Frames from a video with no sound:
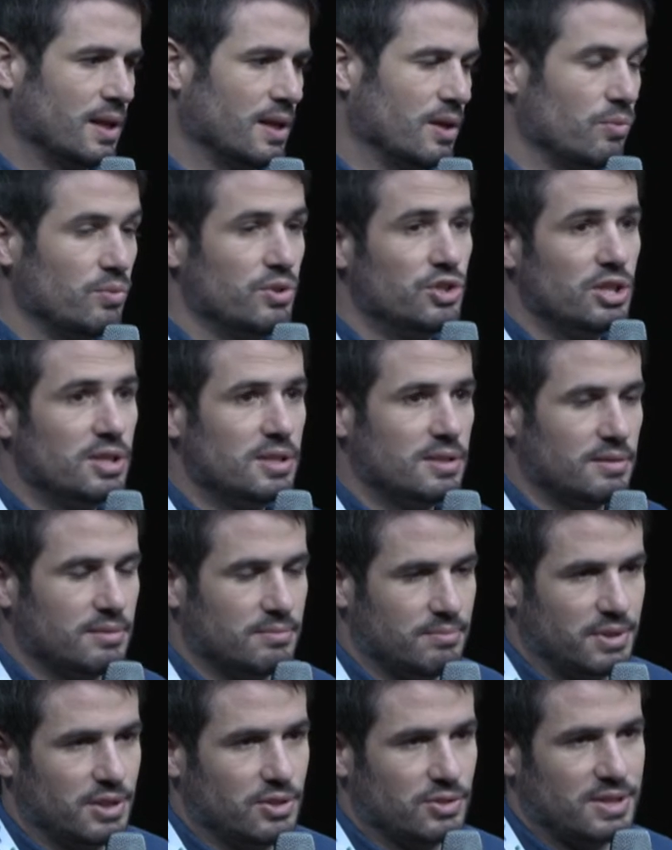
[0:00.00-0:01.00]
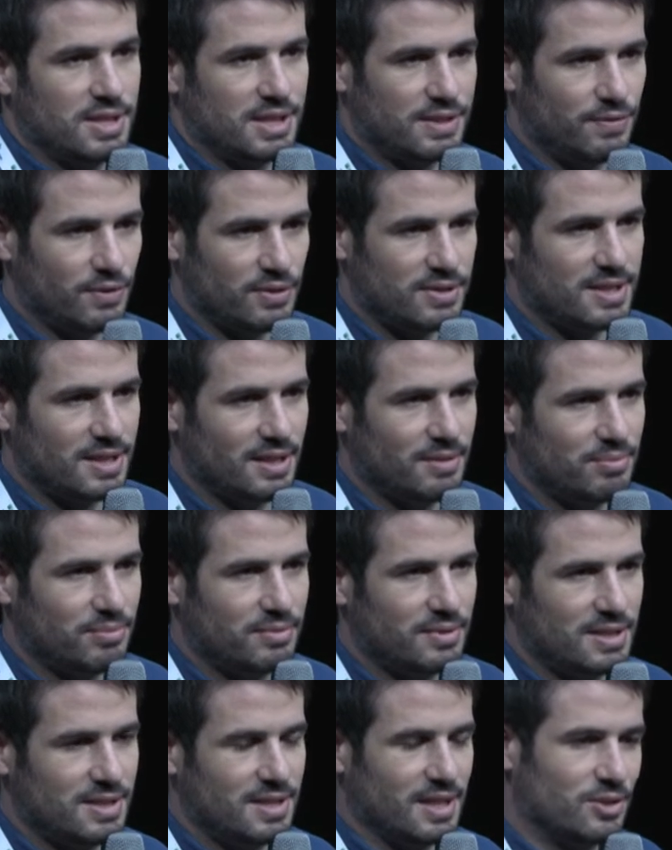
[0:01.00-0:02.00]
which is because this first step
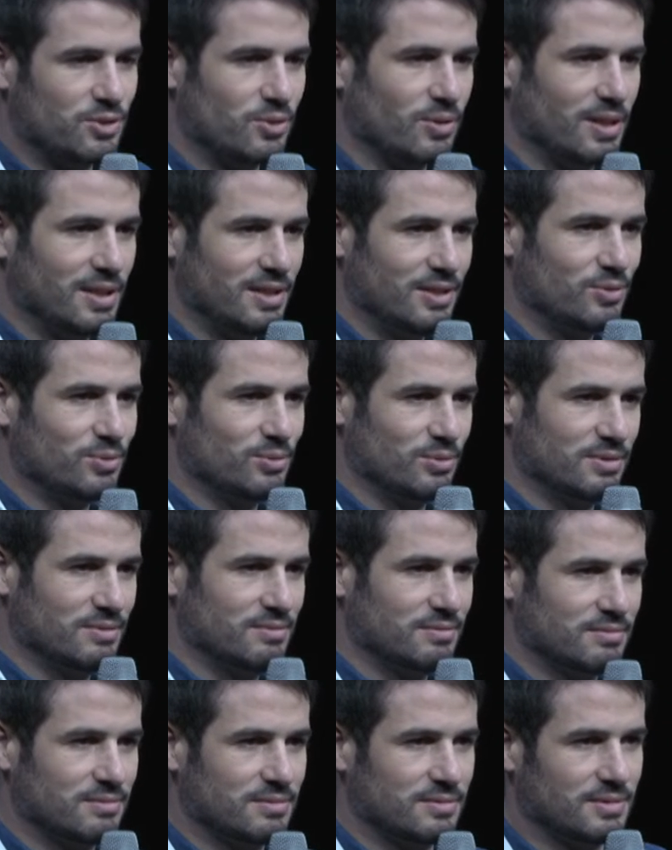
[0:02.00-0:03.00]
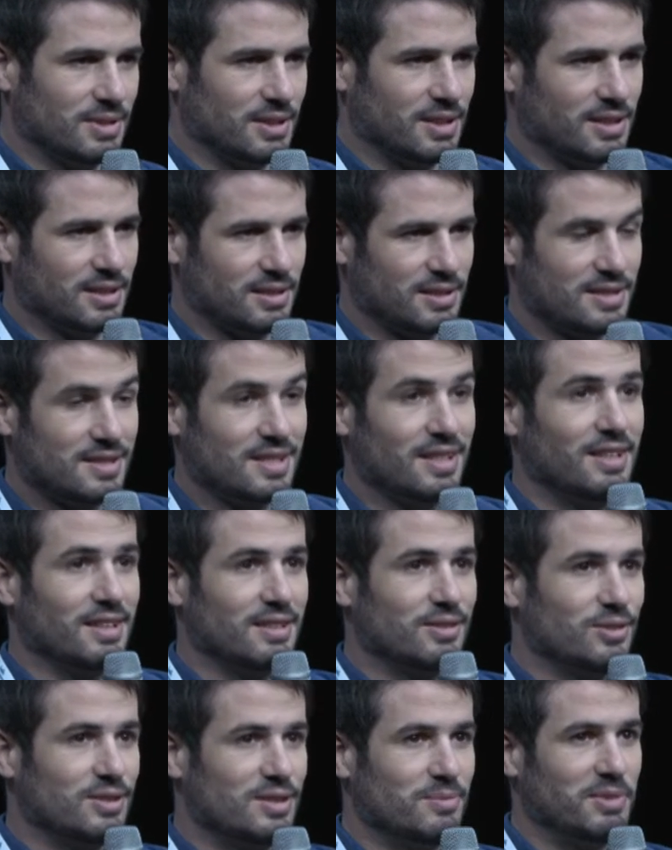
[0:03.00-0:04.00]
is actually to
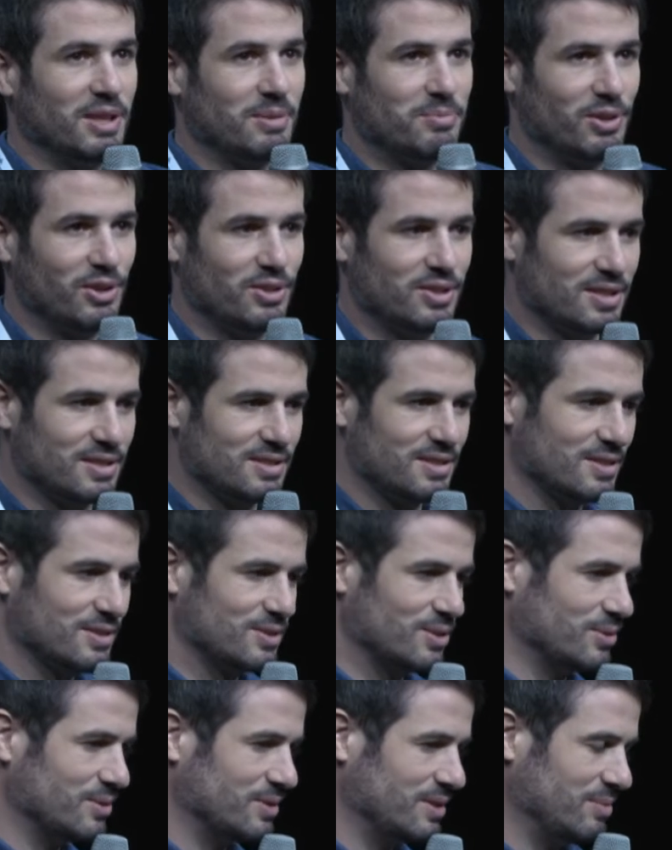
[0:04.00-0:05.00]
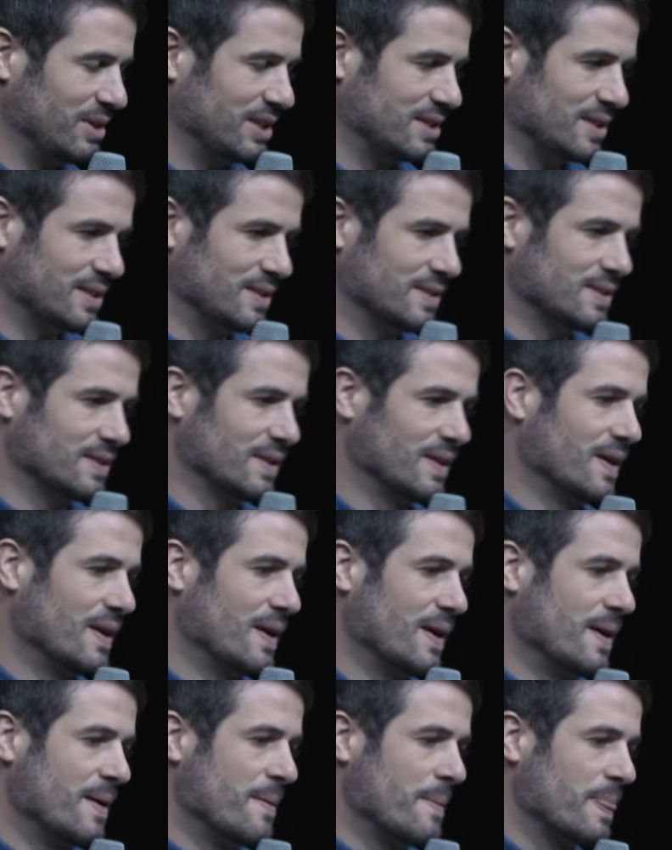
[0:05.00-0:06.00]
select the Deep Tech Pioneers. So it makes sense.
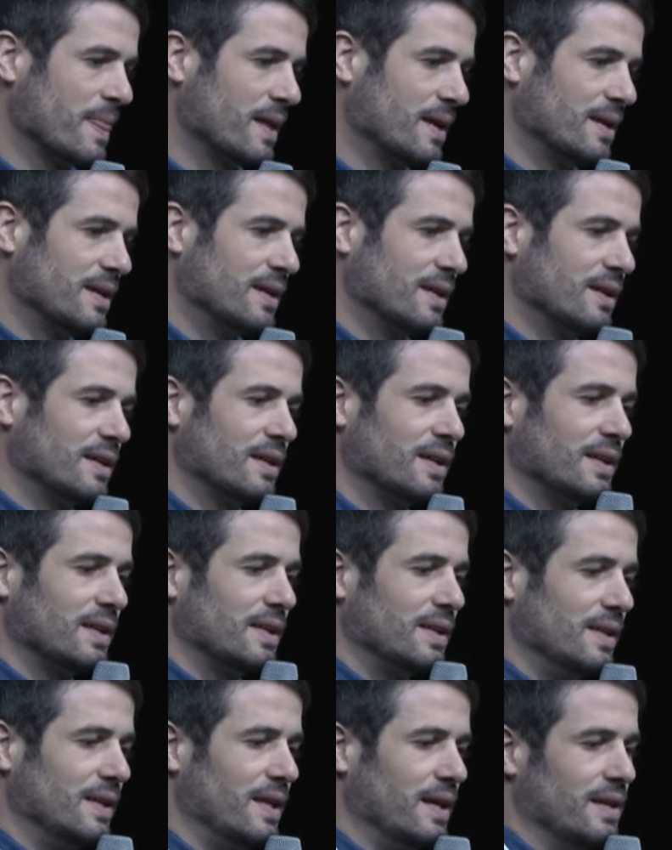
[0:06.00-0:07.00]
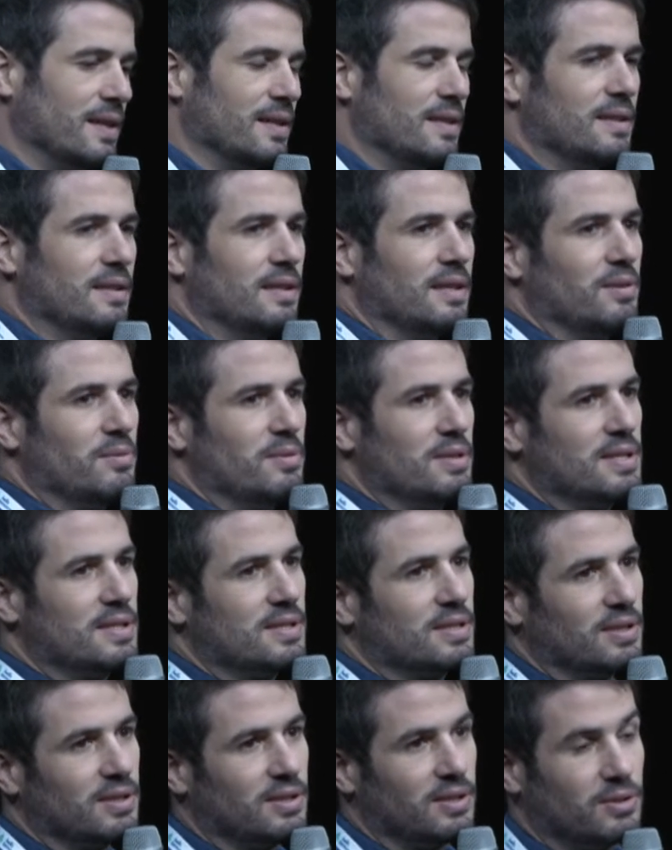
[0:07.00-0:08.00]
Then there
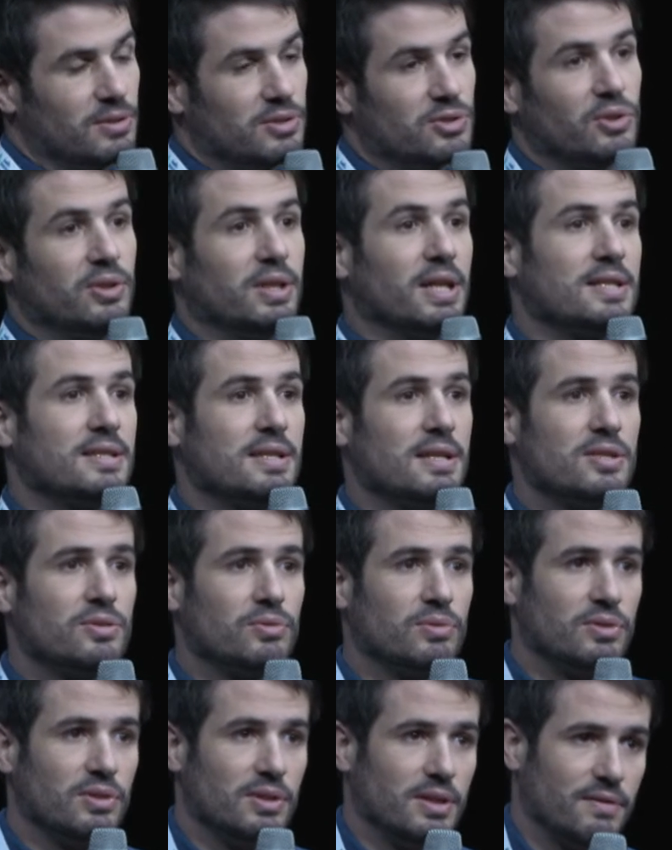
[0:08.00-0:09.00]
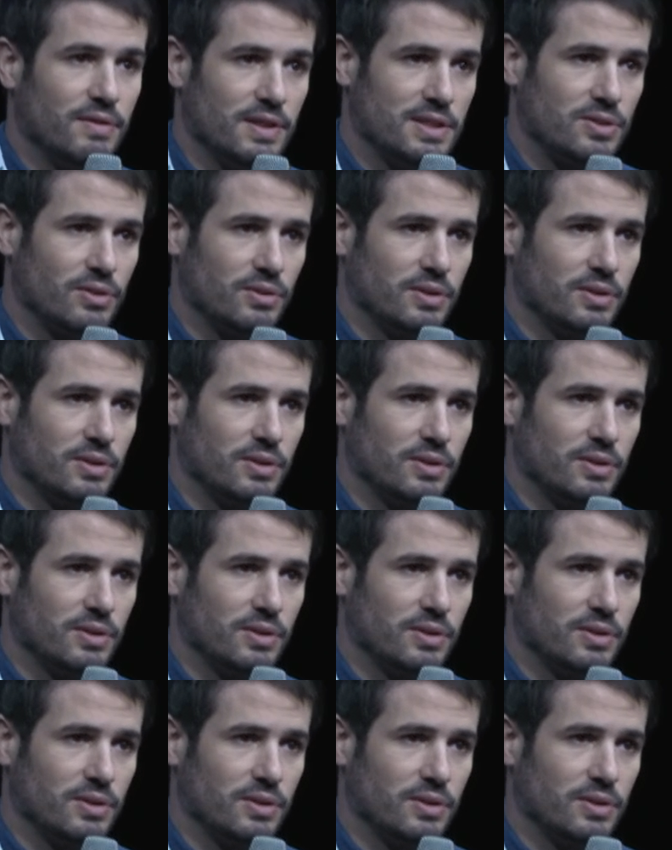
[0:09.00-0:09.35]
is also an access to the Investor